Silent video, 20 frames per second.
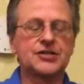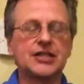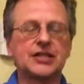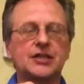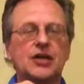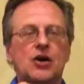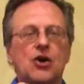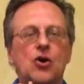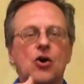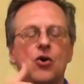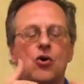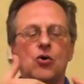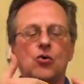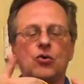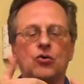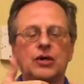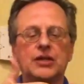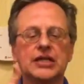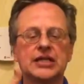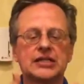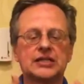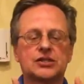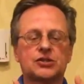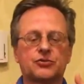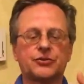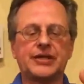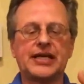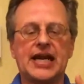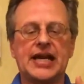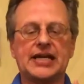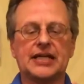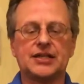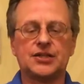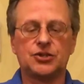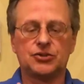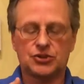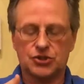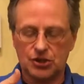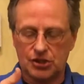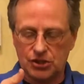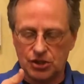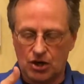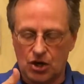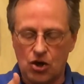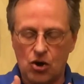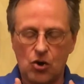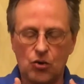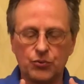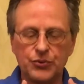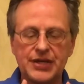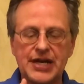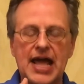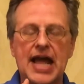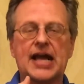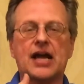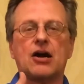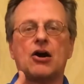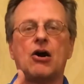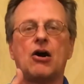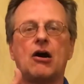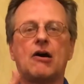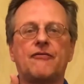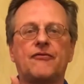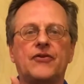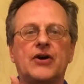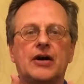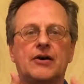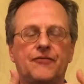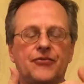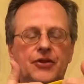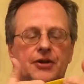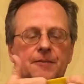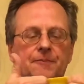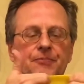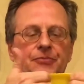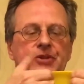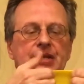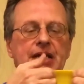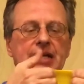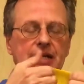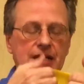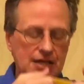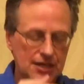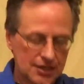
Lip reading: in the hole that's created. You took the whole neck off of the thing.